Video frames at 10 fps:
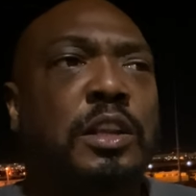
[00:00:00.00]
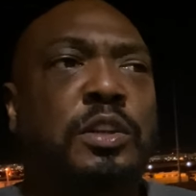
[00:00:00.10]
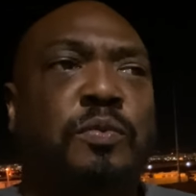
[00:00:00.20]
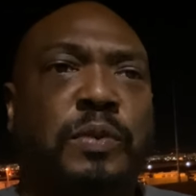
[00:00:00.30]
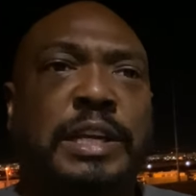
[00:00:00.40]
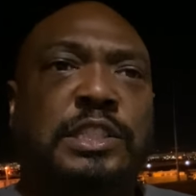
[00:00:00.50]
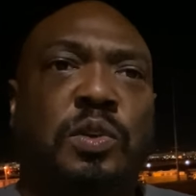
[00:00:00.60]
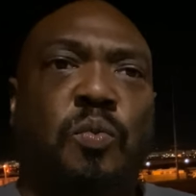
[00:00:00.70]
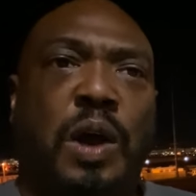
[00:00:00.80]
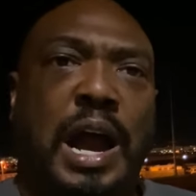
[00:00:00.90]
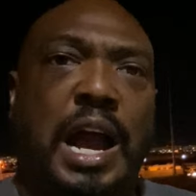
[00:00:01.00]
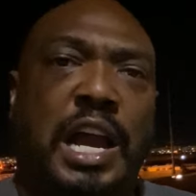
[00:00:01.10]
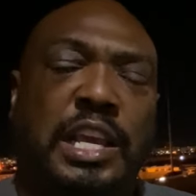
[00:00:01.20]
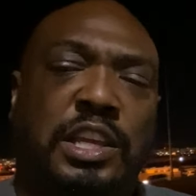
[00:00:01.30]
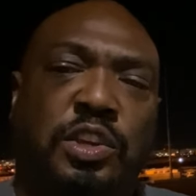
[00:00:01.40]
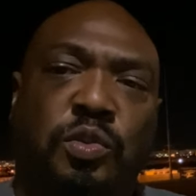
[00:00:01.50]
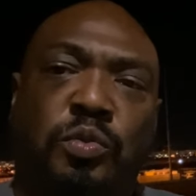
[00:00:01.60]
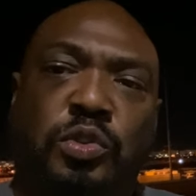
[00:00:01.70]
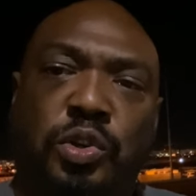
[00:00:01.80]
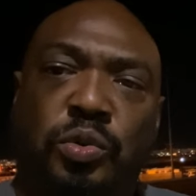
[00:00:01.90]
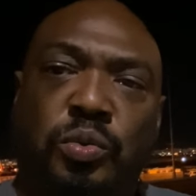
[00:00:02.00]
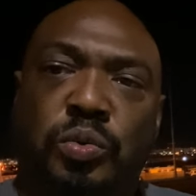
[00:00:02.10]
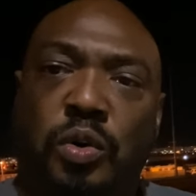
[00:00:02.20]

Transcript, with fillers: The reason why you do